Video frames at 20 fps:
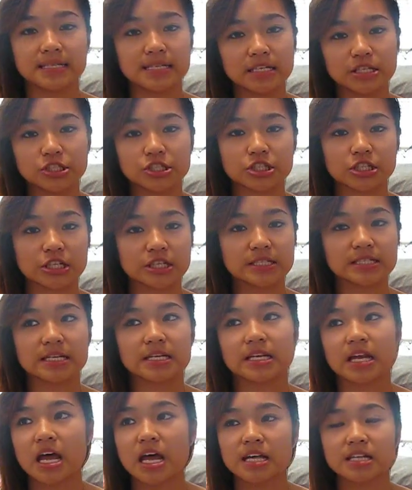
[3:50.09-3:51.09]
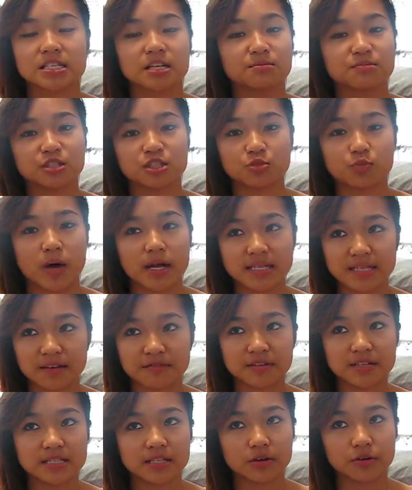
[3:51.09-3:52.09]
t-shirts and some sweats
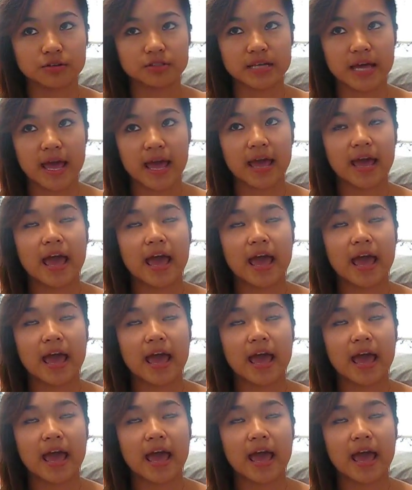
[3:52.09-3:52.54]
every single day,